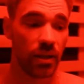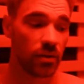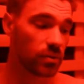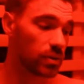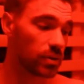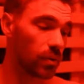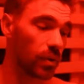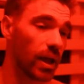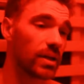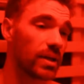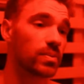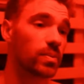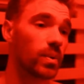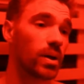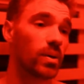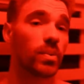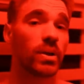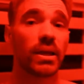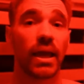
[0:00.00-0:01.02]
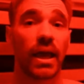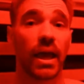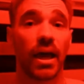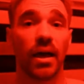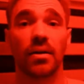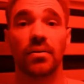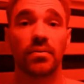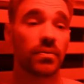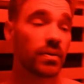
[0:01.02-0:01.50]
And so that's why we
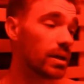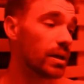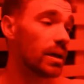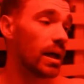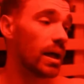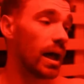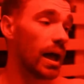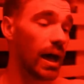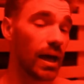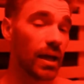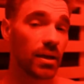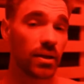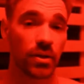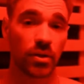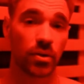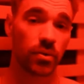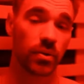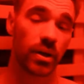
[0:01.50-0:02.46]
have IAQ